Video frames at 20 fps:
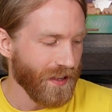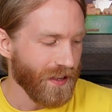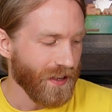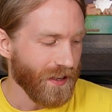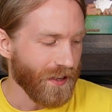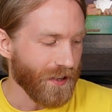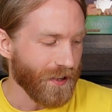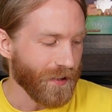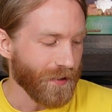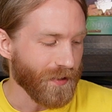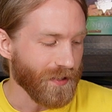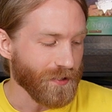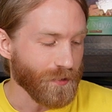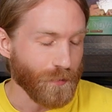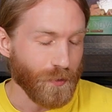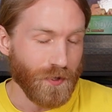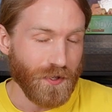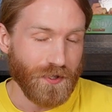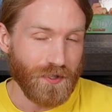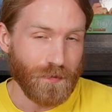It's
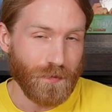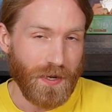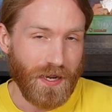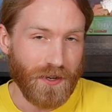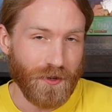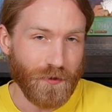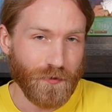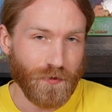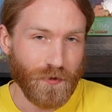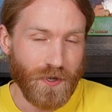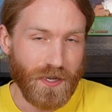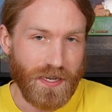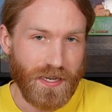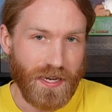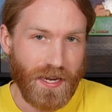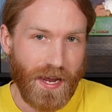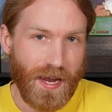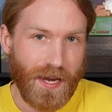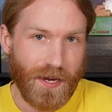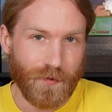produced by Elf Creek
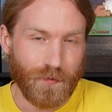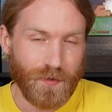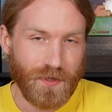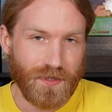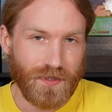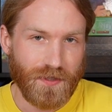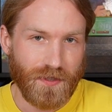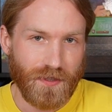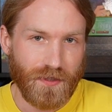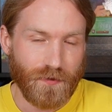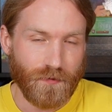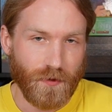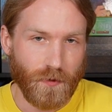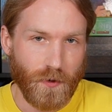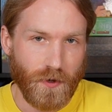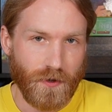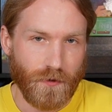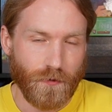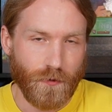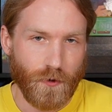Games. It's for
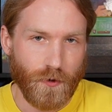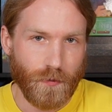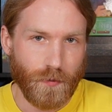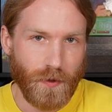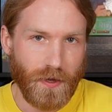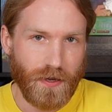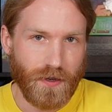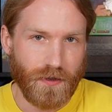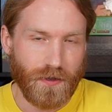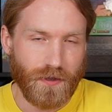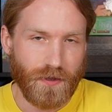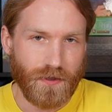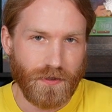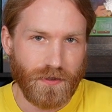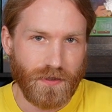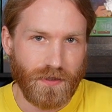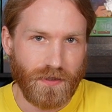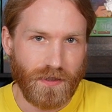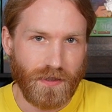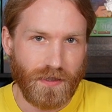1 to 4
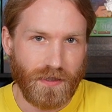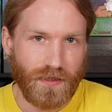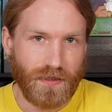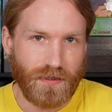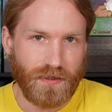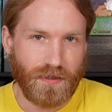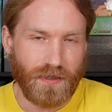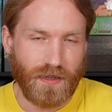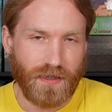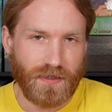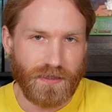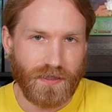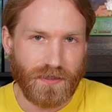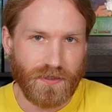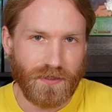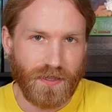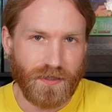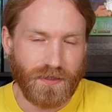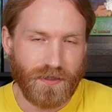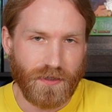players. It's got a
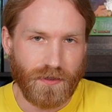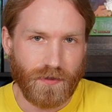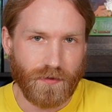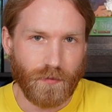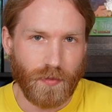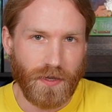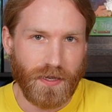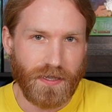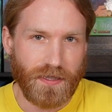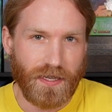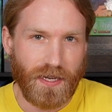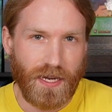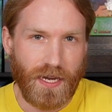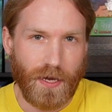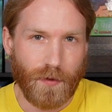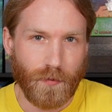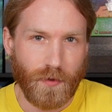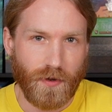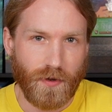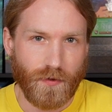suggested
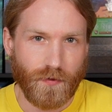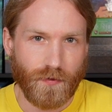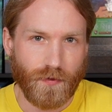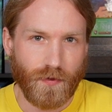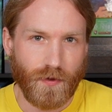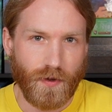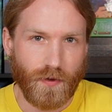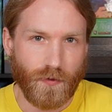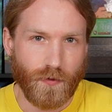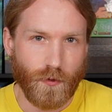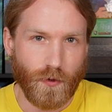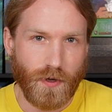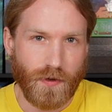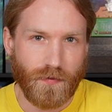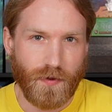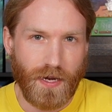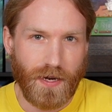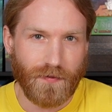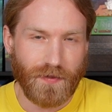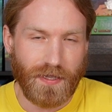playtime of
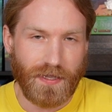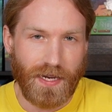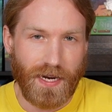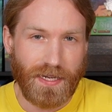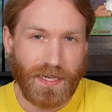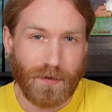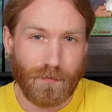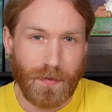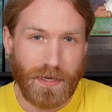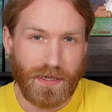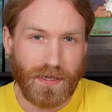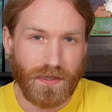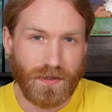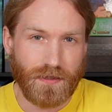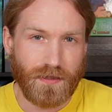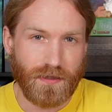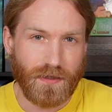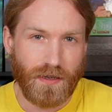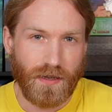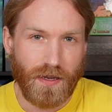45 to 90
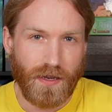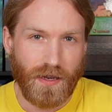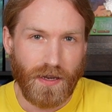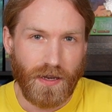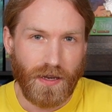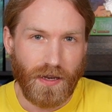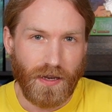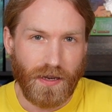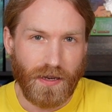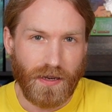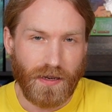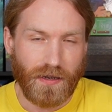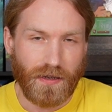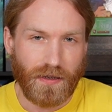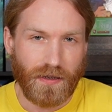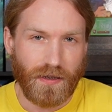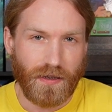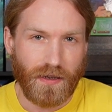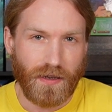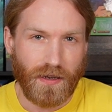minutes,
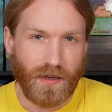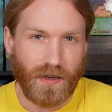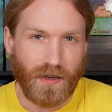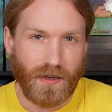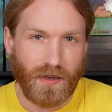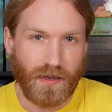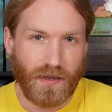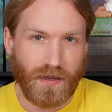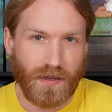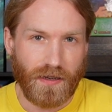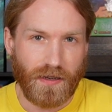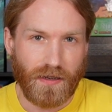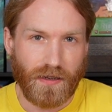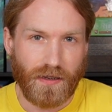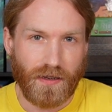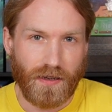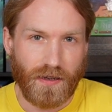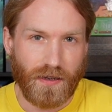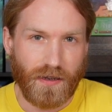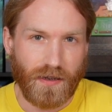and
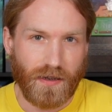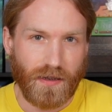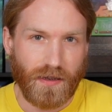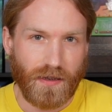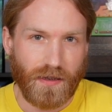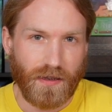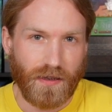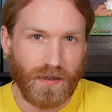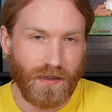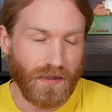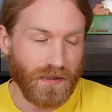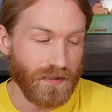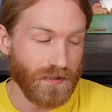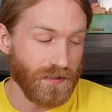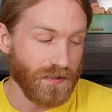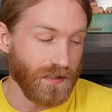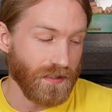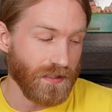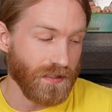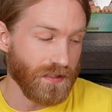it is
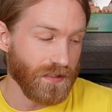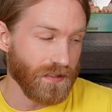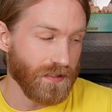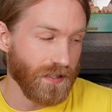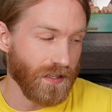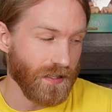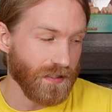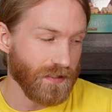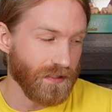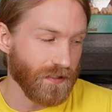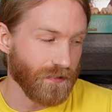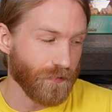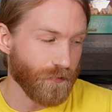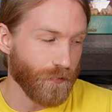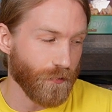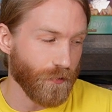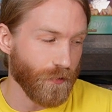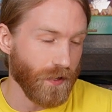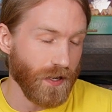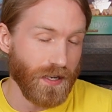suggested
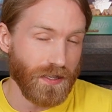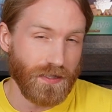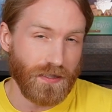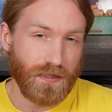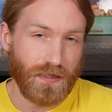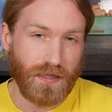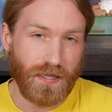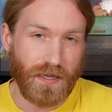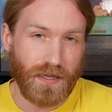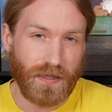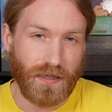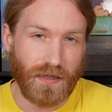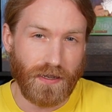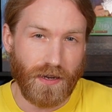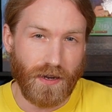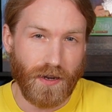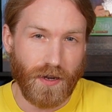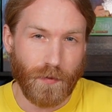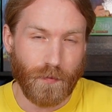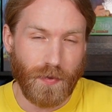for ages 10 and
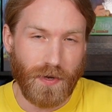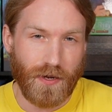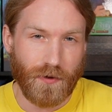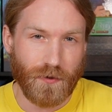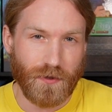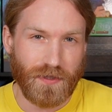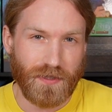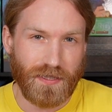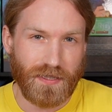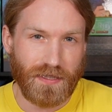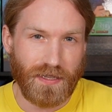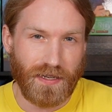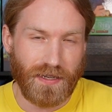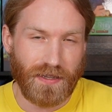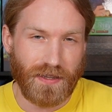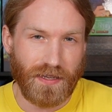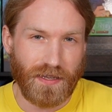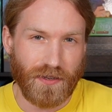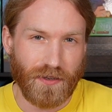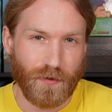up. I would say
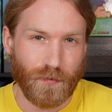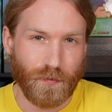that